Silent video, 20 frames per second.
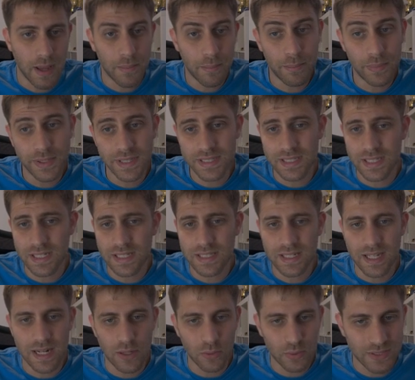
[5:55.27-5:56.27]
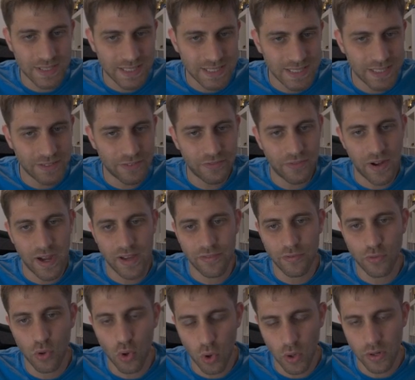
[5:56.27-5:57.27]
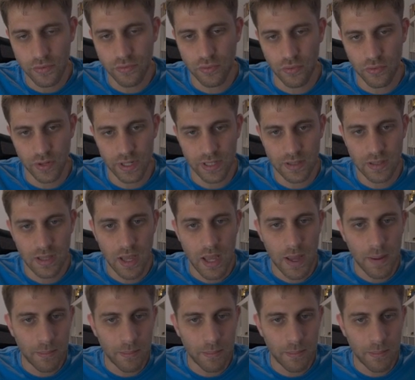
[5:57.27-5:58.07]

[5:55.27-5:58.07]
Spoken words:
b6 and now c5, going for it.